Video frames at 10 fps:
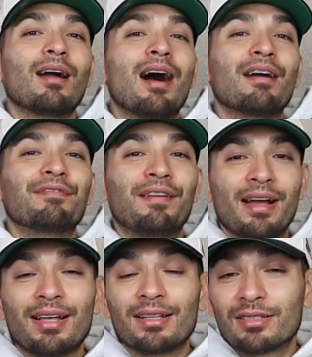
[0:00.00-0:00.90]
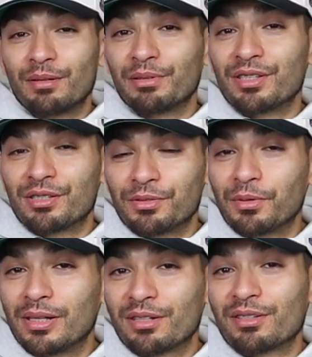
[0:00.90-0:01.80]
I find that some of these shoe
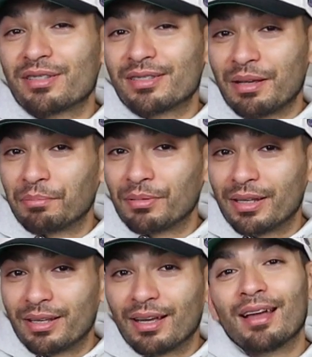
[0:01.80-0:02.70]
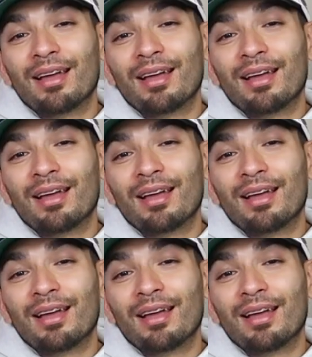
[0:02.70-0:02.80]
cleaners simply